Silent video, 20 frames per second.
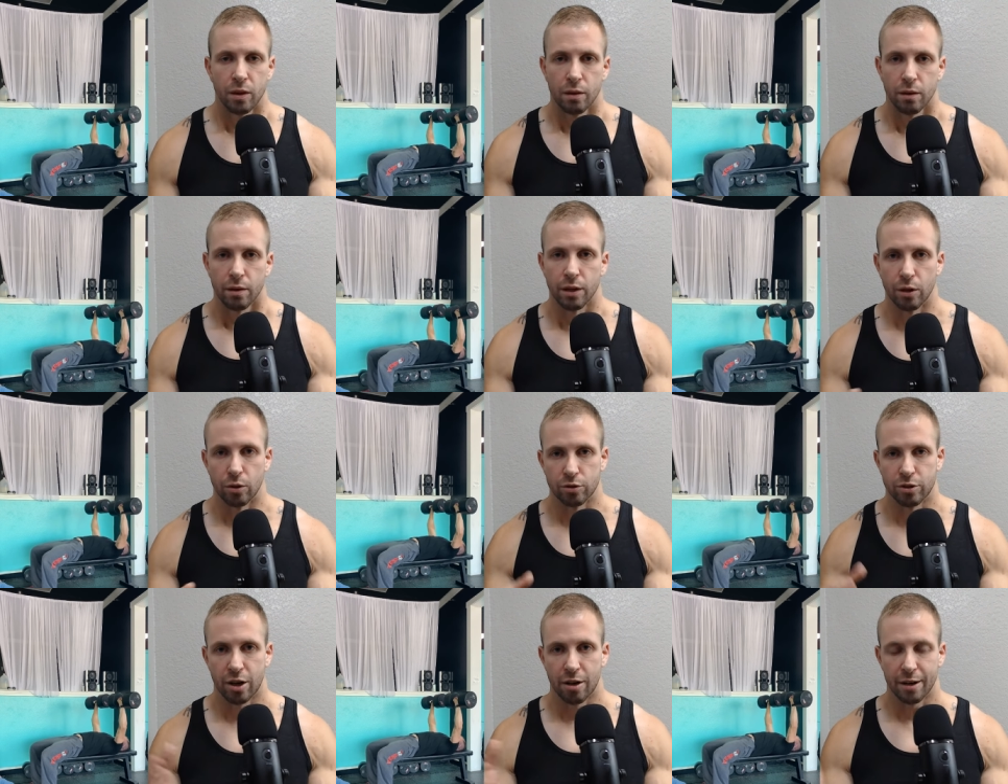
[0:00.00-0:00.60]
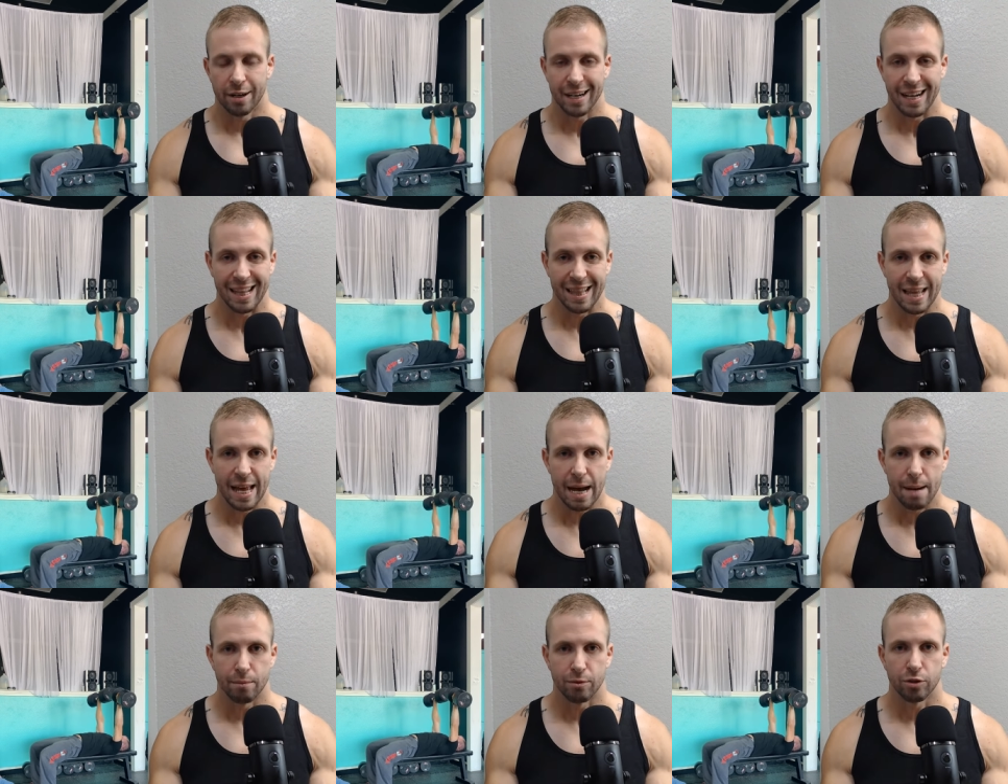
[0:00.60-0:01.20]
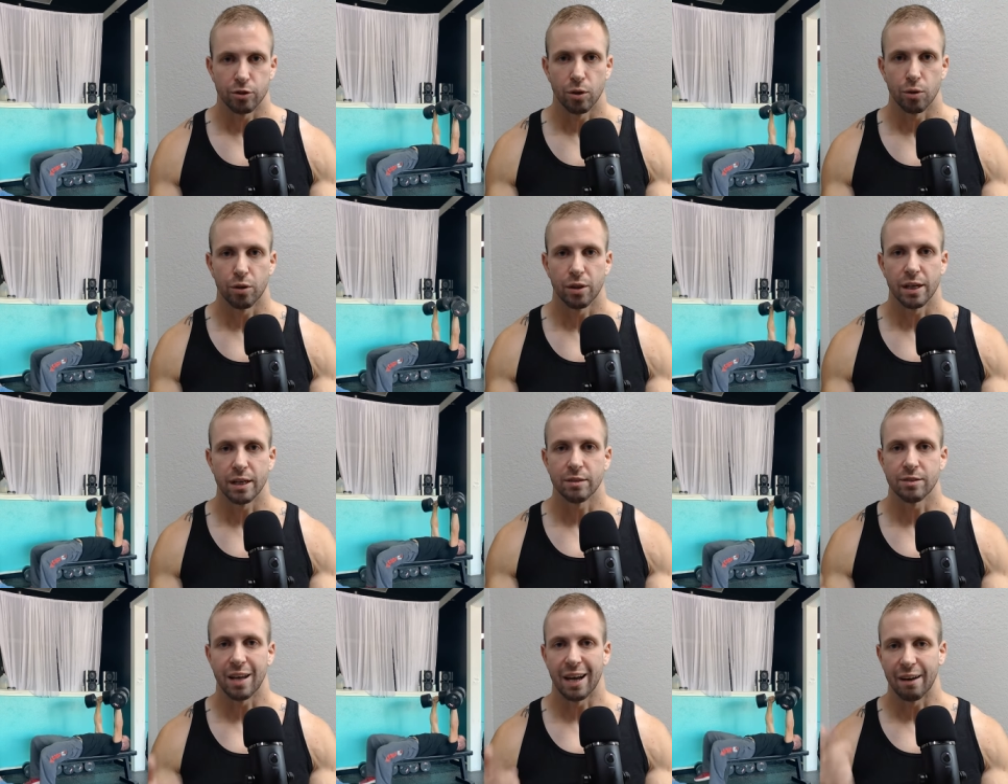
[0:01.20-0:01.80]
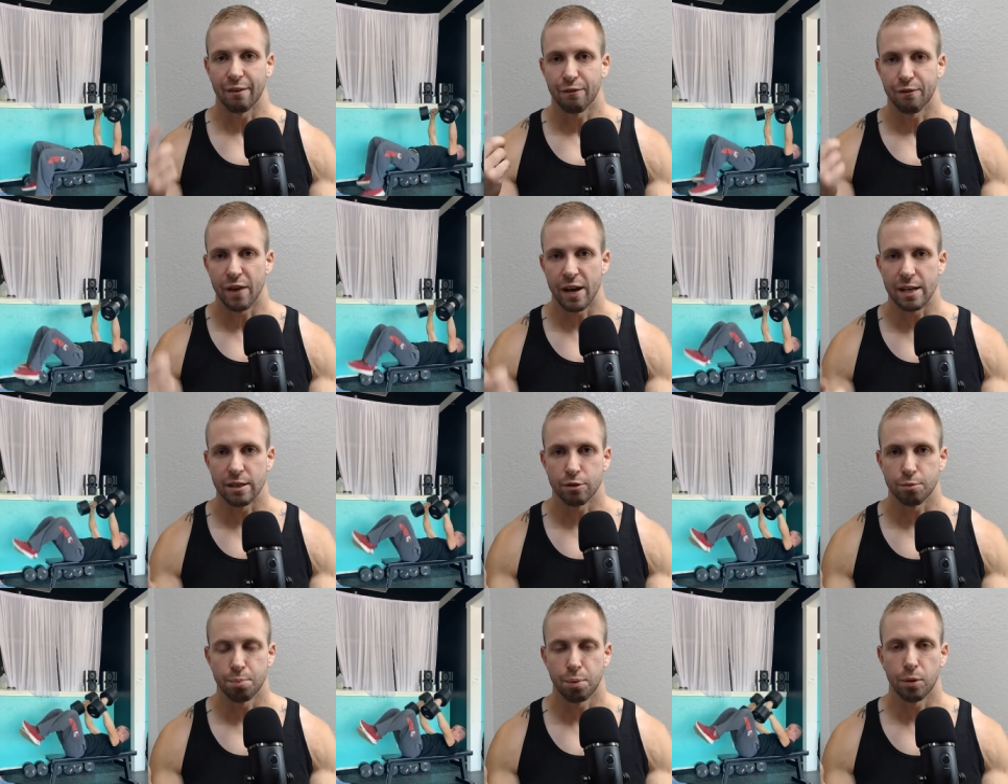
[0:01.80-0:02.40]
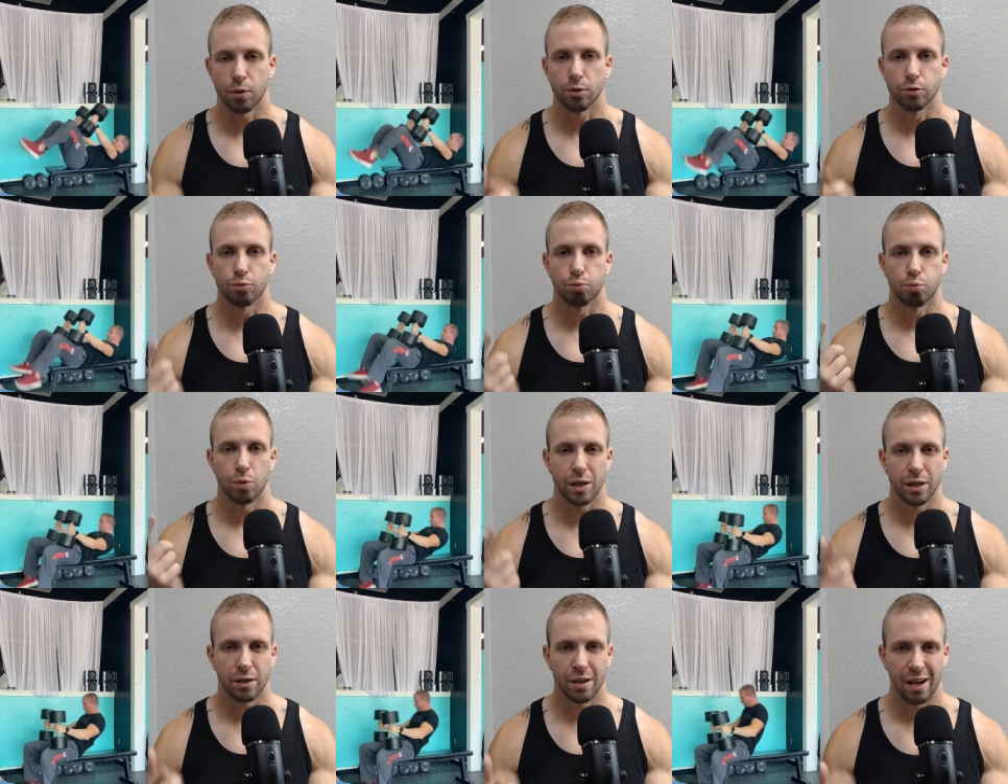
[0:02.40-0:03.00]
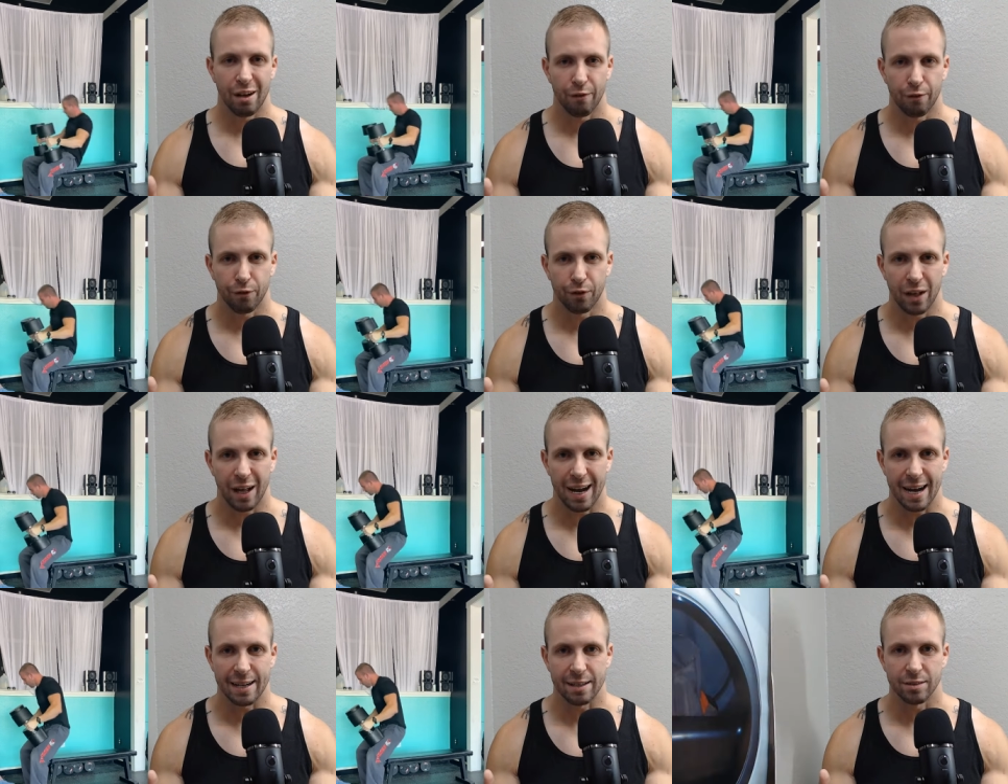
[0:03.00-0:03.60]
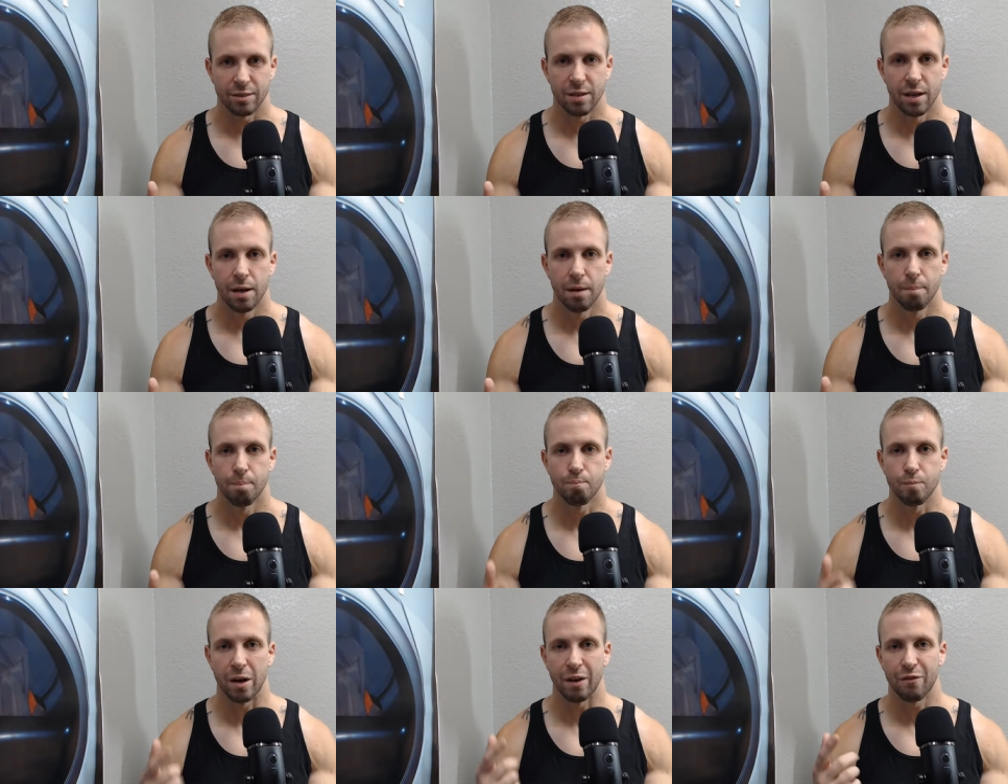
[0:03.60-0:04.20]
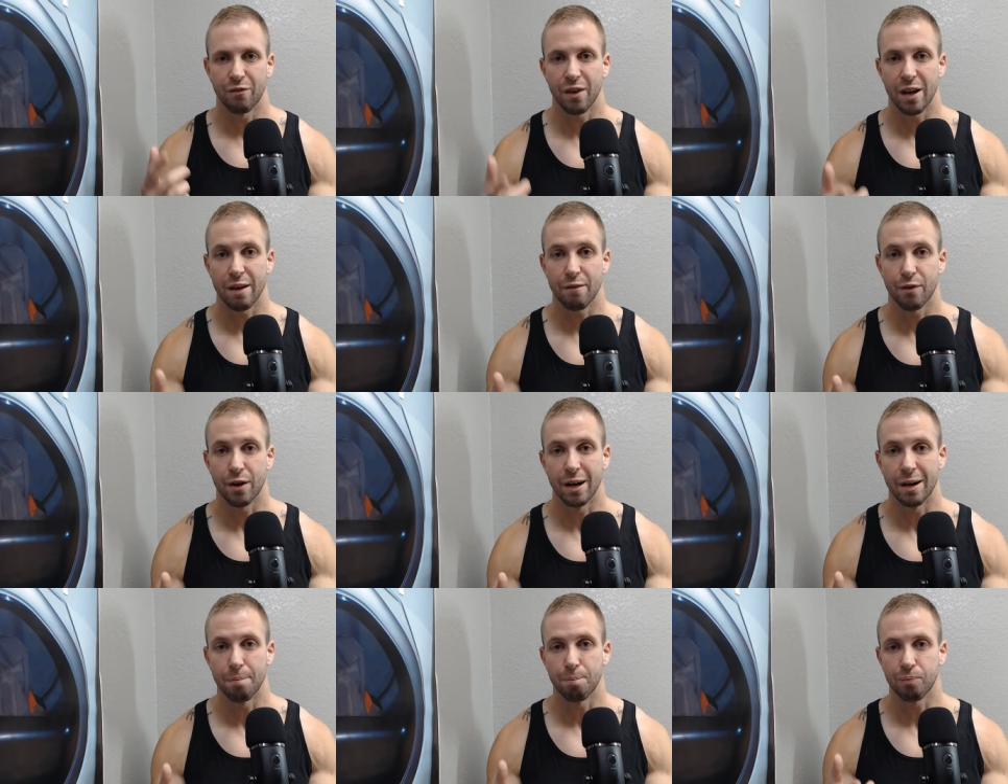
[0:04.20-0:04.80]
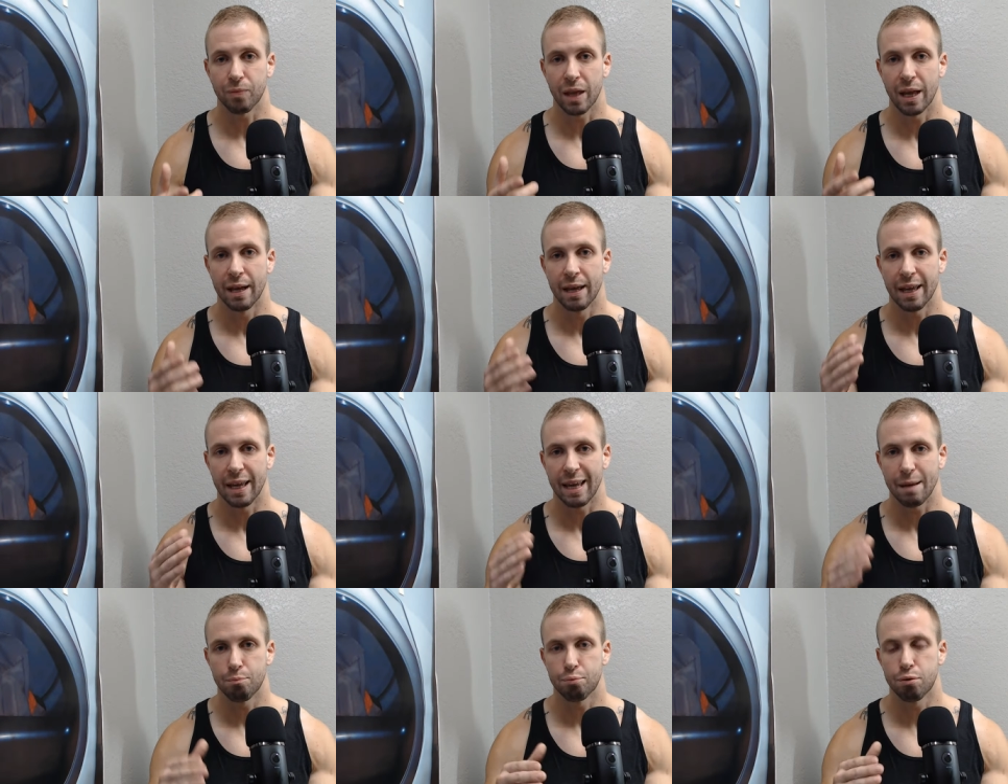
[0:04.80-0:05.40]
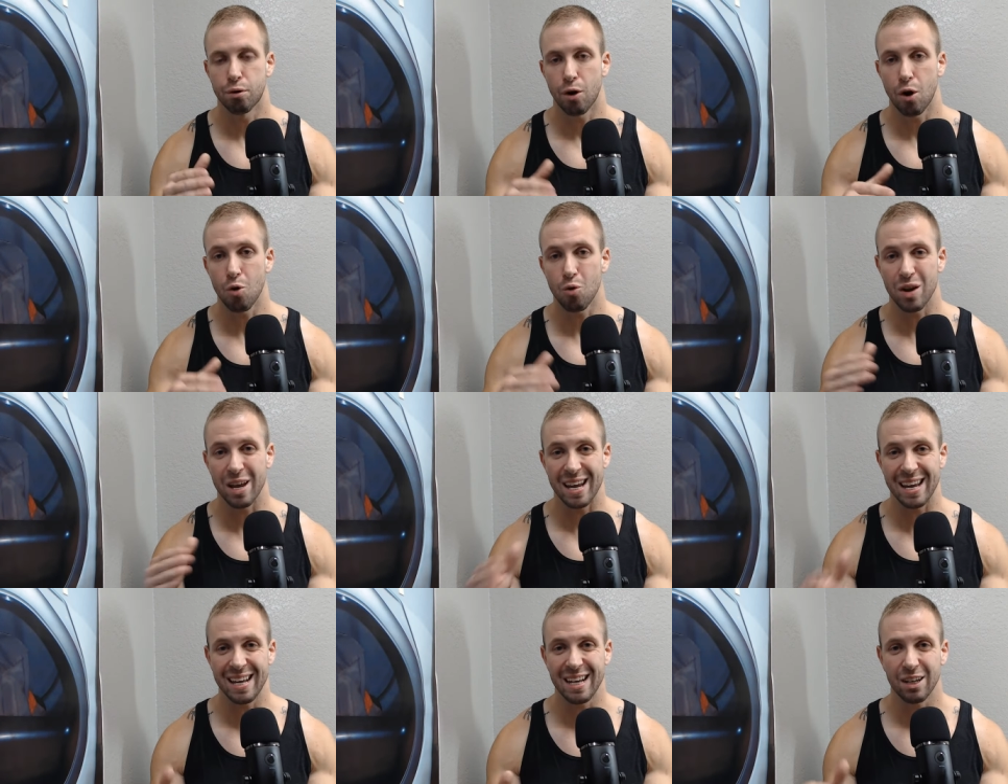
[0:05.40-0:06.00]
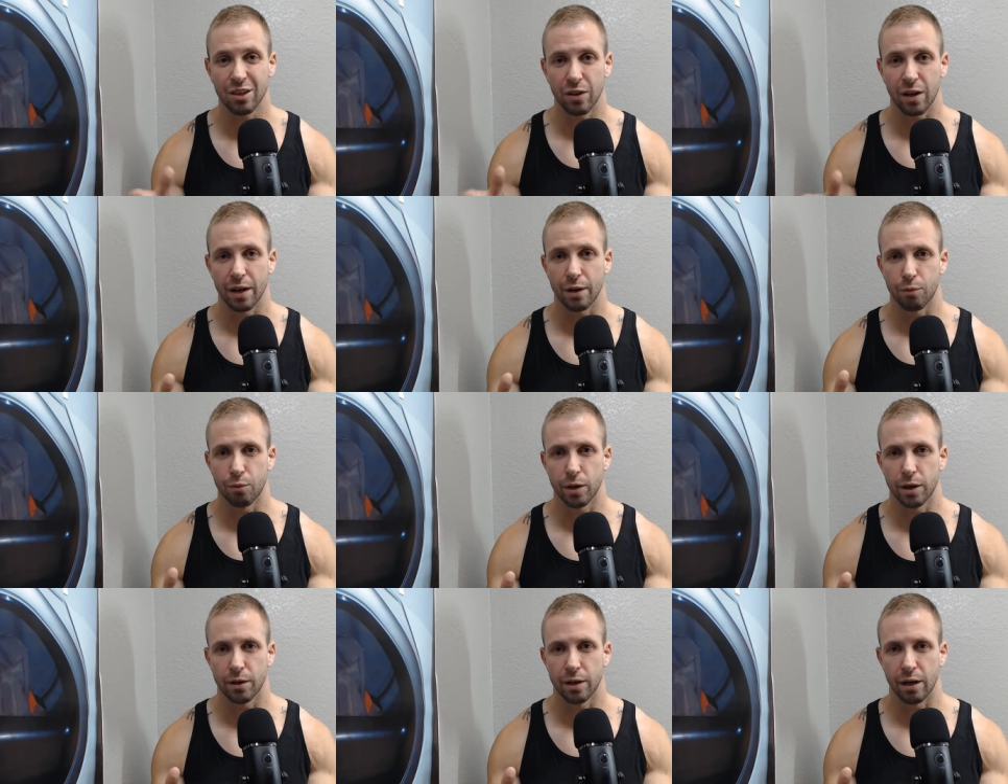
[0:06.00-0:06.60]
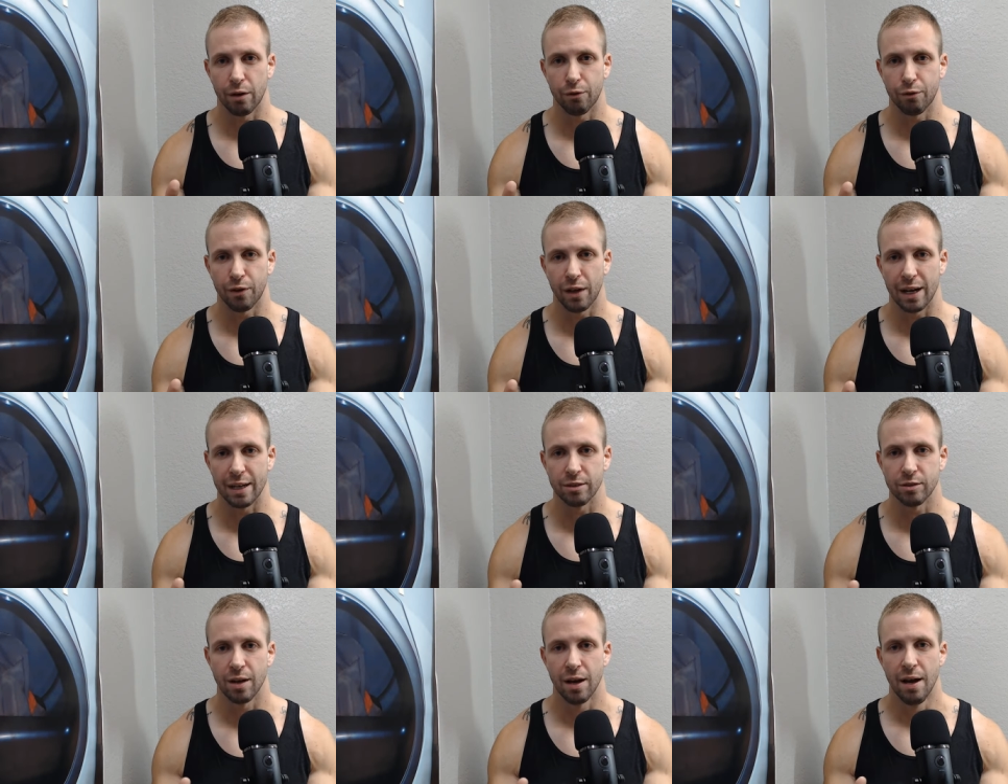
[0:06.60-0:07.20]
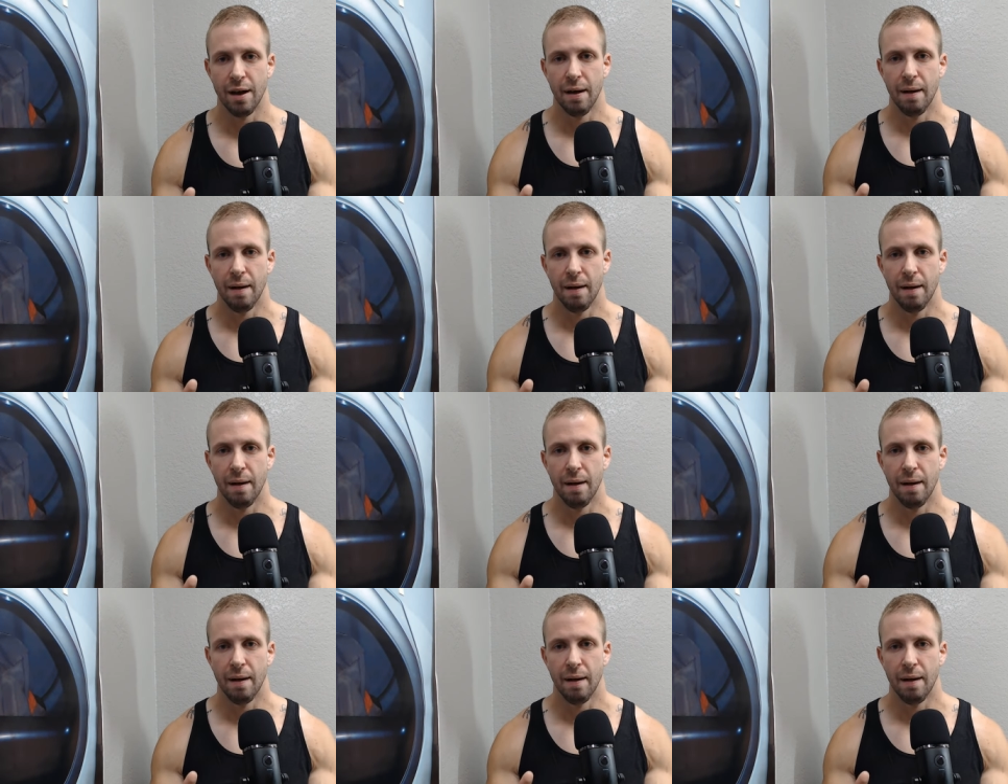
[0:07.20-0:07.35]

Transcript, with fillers: you know, targeting them. So things like face pulls, rear delt flies, my favorite, prone incline rear delt flies.